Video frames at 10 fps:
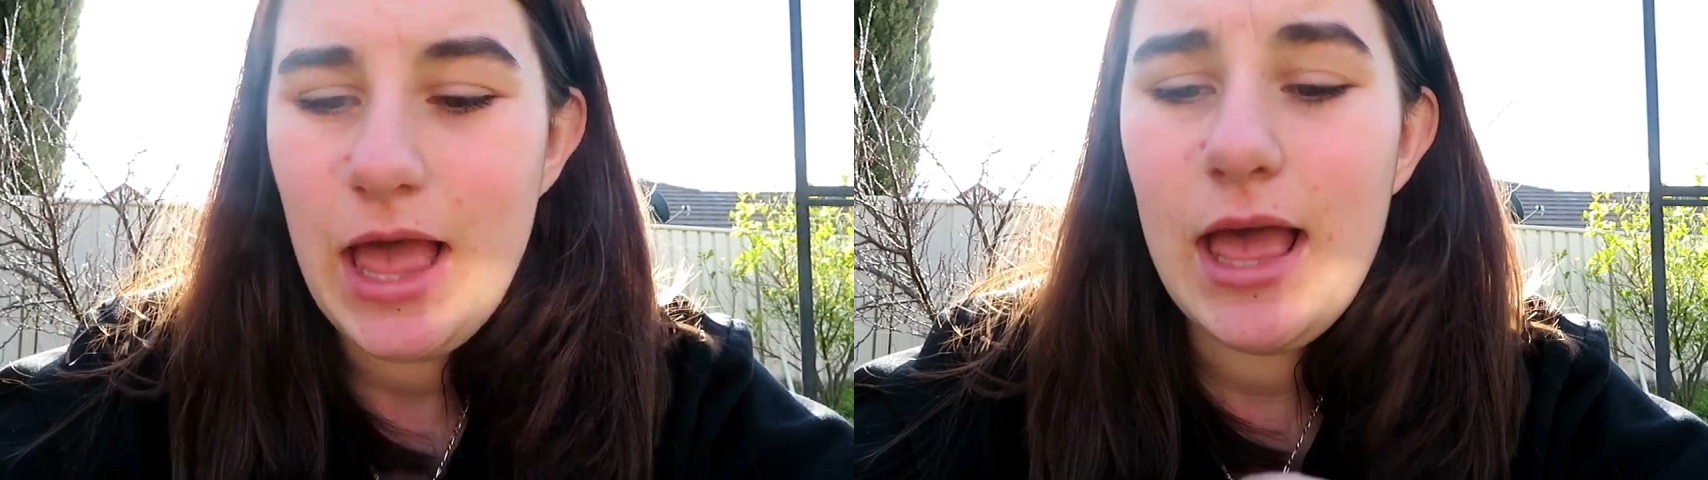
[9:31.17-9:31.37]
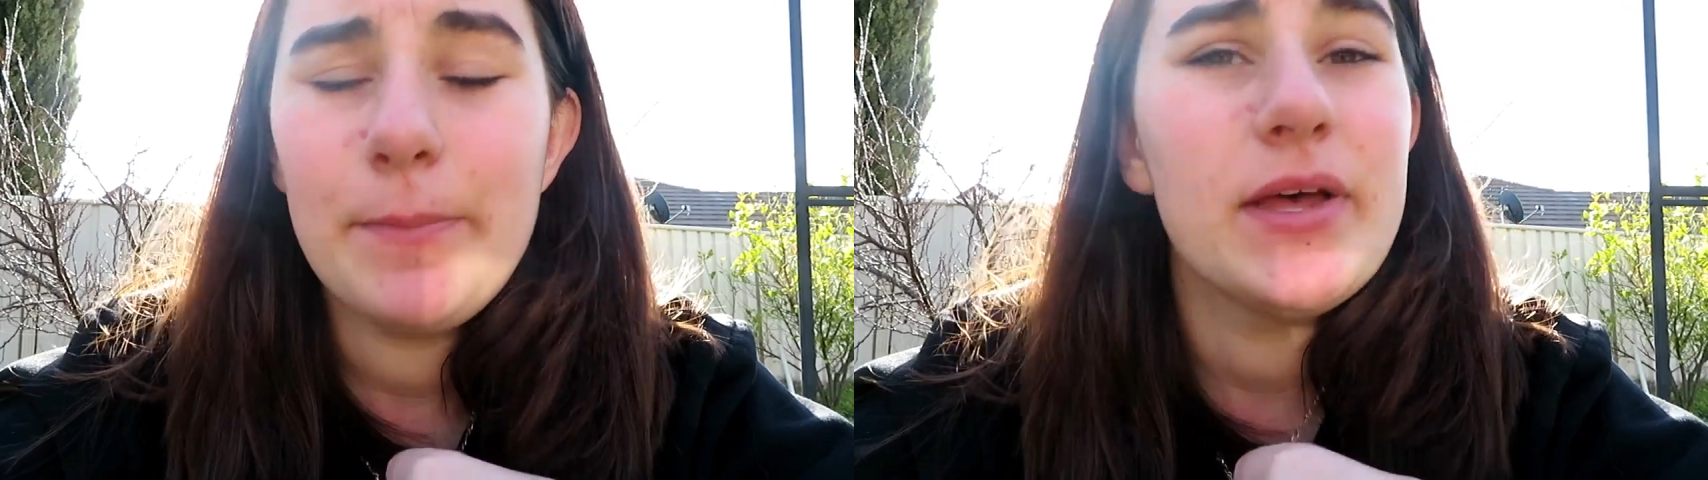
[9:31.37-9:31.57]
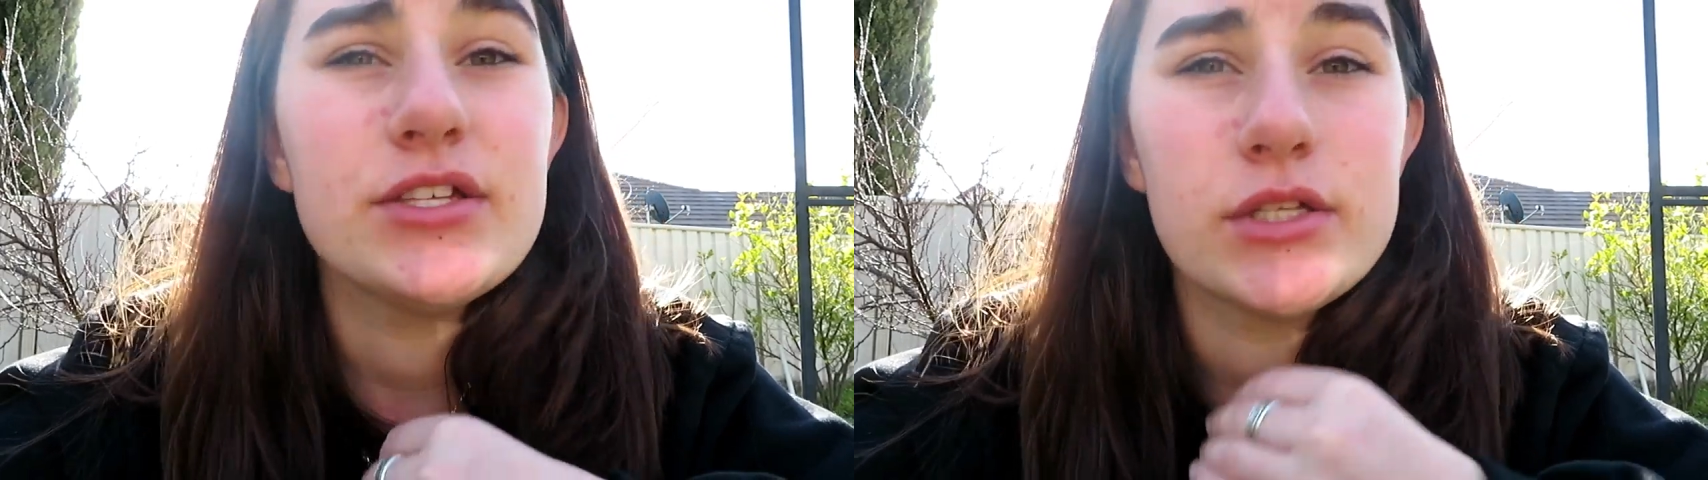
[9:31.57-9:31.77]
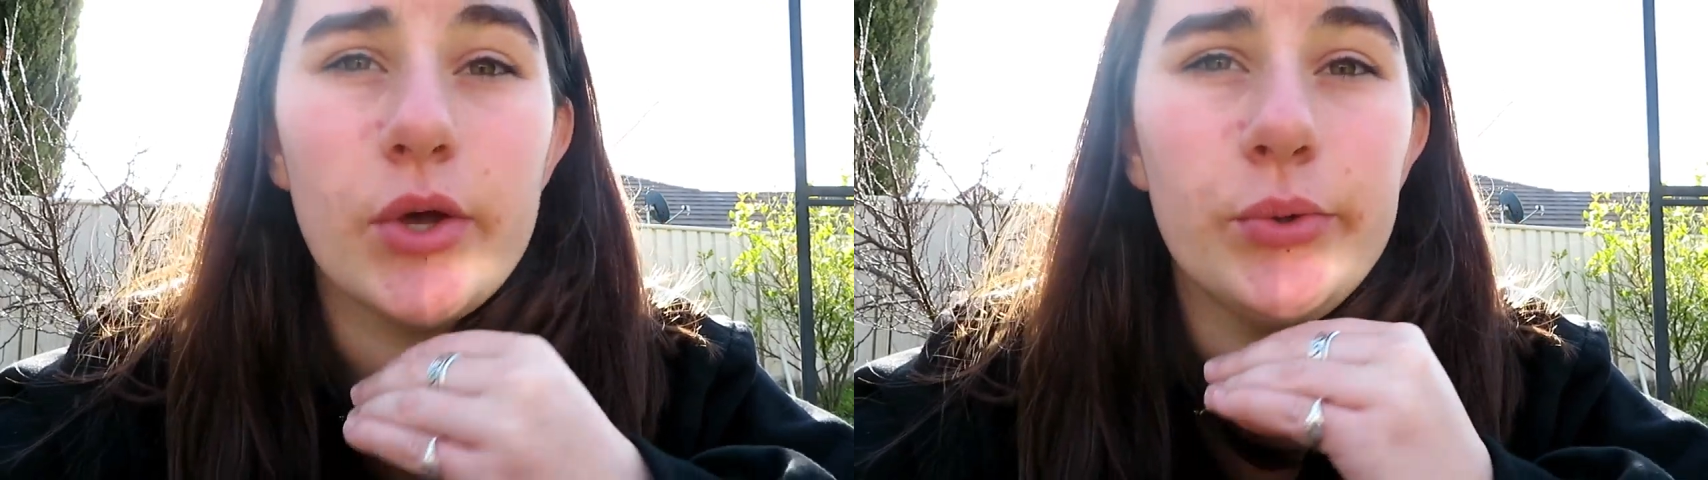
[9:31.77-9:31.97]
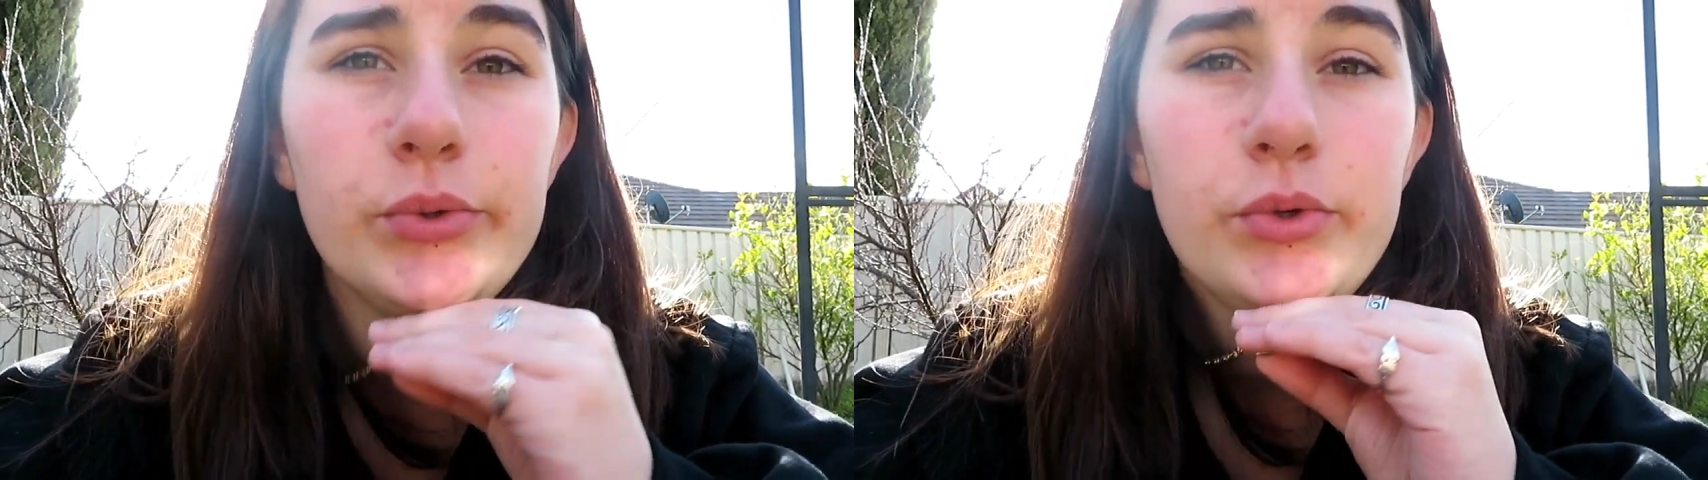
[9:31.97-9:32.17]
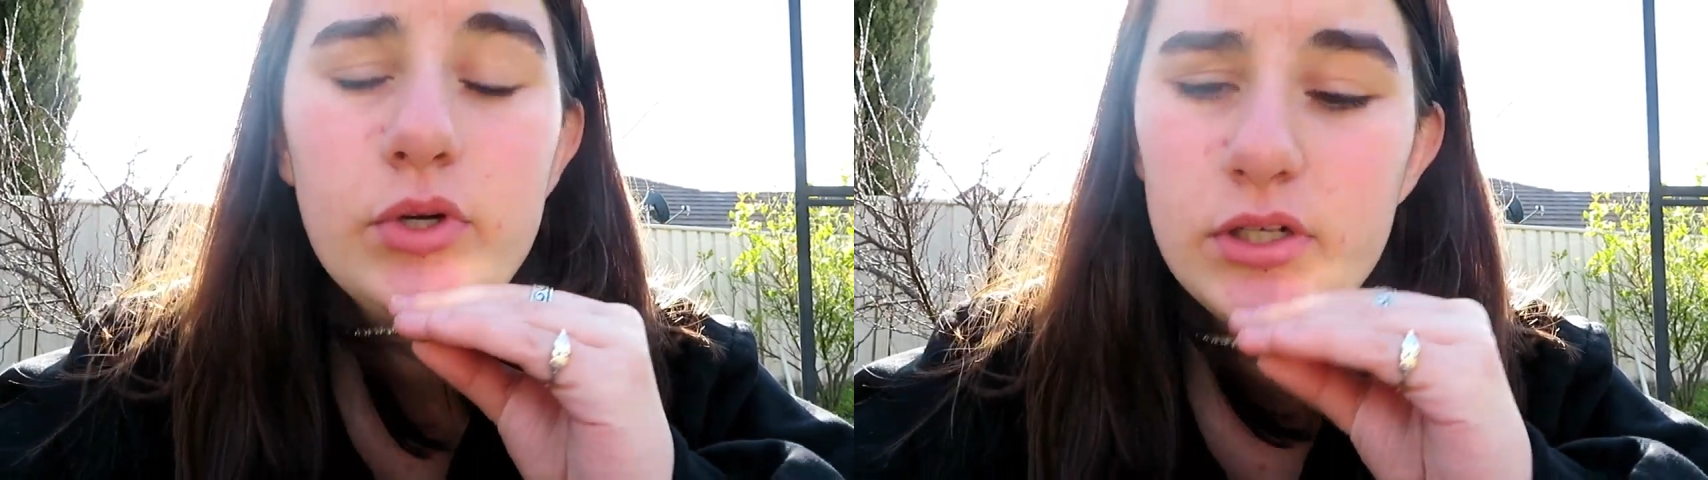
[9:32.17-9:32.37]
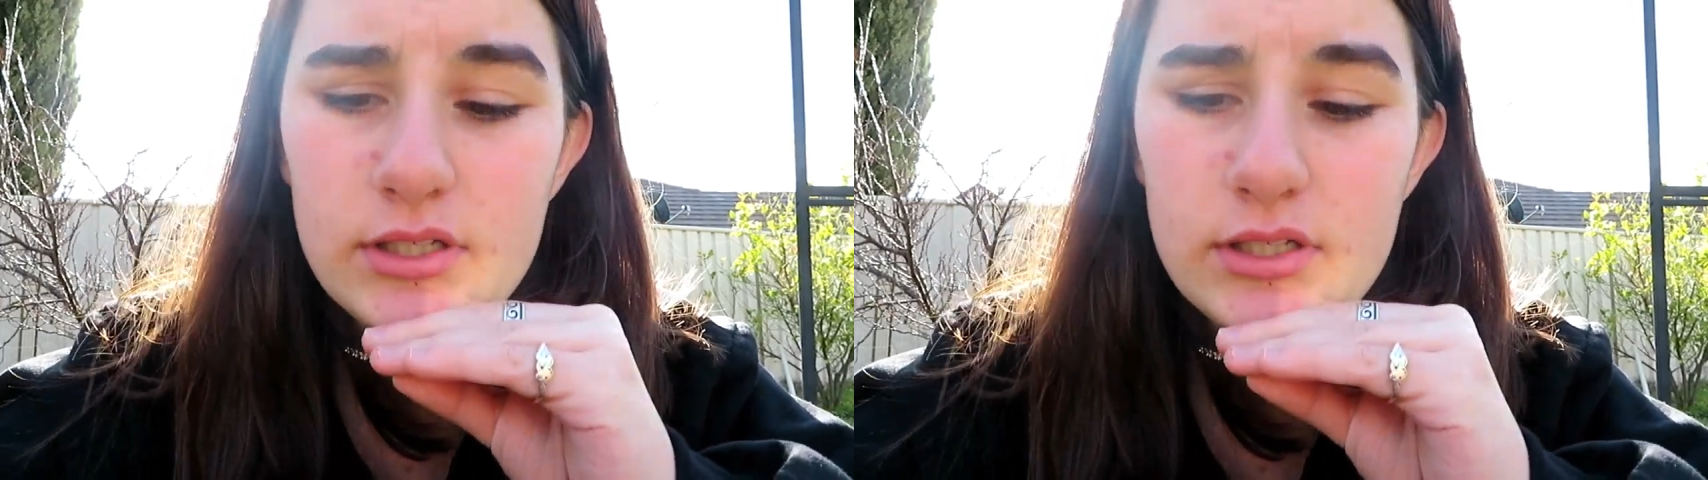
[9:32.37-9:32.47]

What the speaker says: episode.